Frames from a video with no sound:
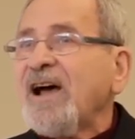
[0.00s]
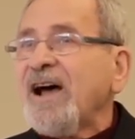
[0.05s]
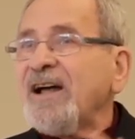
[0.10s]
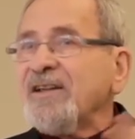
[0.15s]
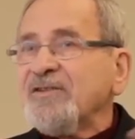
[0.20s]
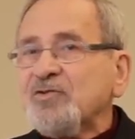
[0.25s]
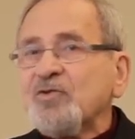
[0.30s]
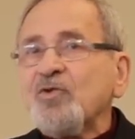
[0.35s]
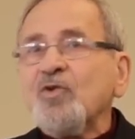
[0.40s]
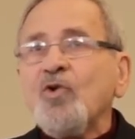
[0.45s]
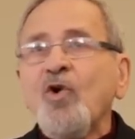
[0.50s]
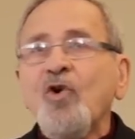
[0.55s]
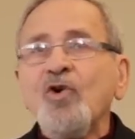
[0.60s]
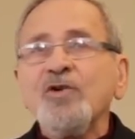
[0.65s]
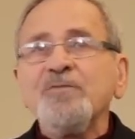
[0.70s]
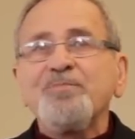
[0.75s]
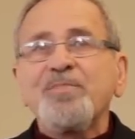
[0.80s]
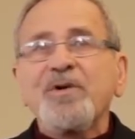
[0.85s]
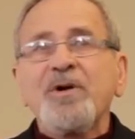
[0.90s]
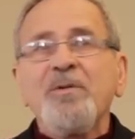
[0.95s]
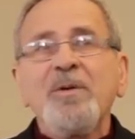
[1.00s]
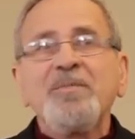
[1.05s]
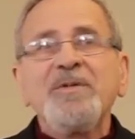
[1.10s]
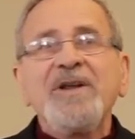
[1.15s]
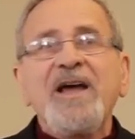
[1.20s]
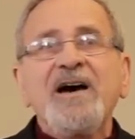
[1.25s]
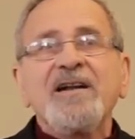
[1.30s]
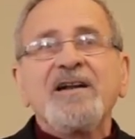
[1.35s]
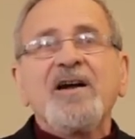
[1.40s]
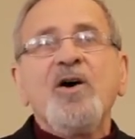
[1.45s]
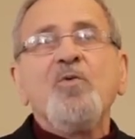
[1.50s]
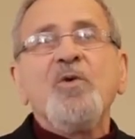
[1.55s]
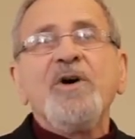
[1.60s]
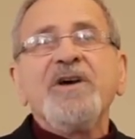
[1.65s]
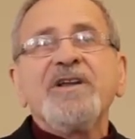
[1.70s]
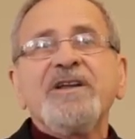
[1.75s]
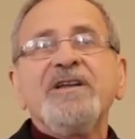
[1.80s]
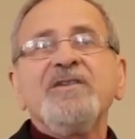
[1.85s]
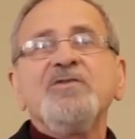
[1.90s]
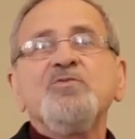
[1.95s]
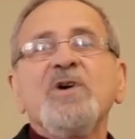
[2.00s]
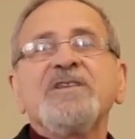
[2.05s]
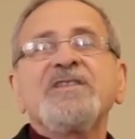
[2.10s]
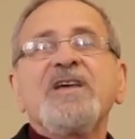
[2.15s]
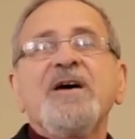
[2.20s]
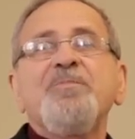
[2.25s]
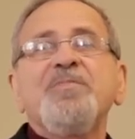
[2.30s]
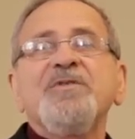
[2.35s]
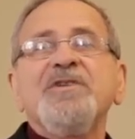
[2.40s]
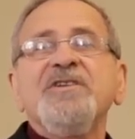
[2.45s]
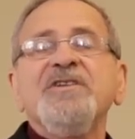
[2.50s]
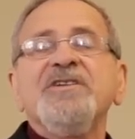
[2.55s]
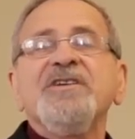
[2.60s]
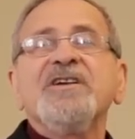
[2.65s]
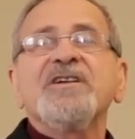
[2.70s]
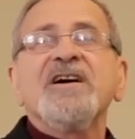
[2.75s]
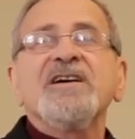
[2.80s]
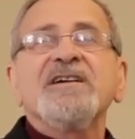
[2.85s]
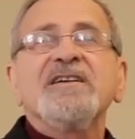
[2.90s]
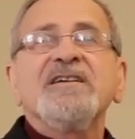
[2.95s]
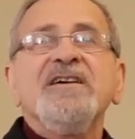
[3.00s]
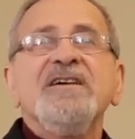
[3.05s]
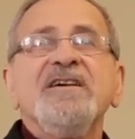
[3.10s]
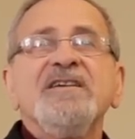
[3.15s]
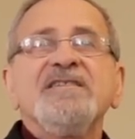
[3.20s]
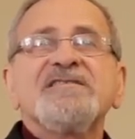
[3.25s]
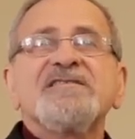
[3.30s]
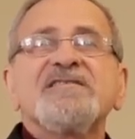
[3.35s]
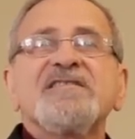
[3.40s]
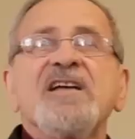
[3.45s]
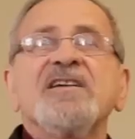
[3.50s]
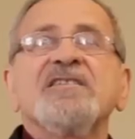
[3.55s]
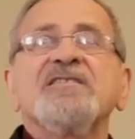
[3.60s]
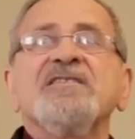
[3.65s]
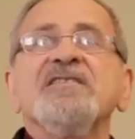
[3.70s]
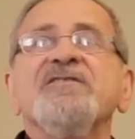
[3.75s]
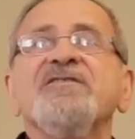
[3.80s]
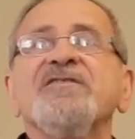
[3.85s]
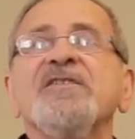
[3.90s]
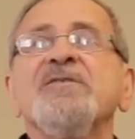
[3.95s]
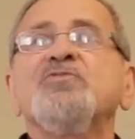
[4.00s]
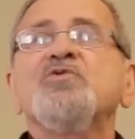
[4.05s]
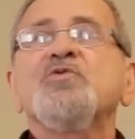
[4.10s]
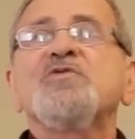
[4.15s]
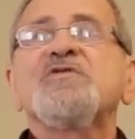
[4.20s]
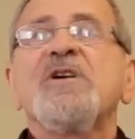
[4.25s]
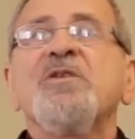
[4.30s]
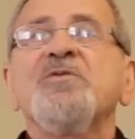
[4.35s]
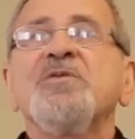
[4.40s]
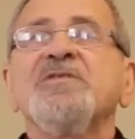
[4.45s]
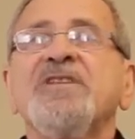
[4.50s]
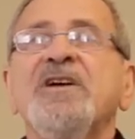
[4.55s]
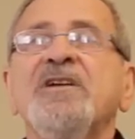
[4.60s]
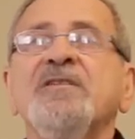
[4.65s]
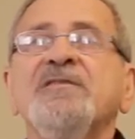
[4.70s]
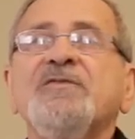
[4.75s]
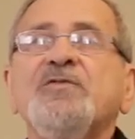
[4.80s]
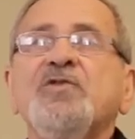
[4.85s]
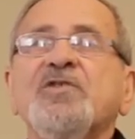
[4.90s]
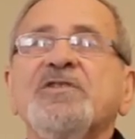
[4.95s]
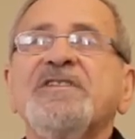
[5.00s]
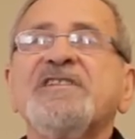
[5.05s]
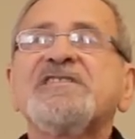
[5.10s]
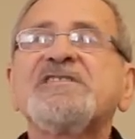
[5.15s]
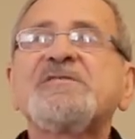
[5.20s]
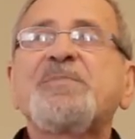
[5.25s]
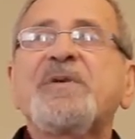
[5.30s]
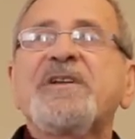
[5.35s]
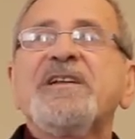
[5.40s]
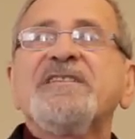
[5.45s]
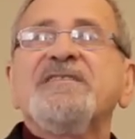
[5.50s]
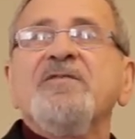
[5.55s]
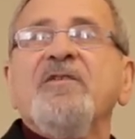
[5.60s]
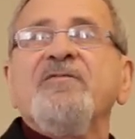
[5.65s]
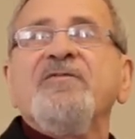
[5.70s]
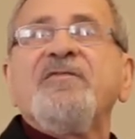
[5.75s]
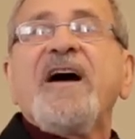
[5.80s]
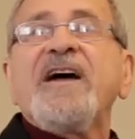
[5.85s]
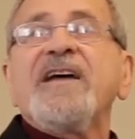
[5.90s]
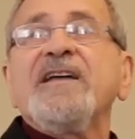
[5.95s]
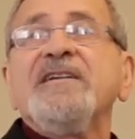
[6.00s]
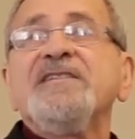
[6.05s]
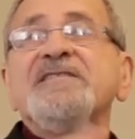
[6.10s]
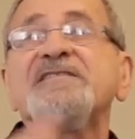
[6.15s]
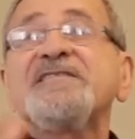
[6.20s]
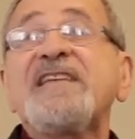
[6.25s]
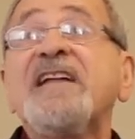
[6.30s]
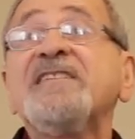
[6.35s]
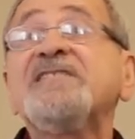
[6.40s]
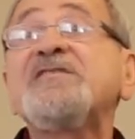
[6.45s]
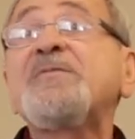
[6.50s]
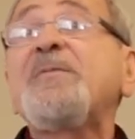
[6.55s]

And you all probably are aware in what happened in Iraq, starting from 2004, the spread of violence, and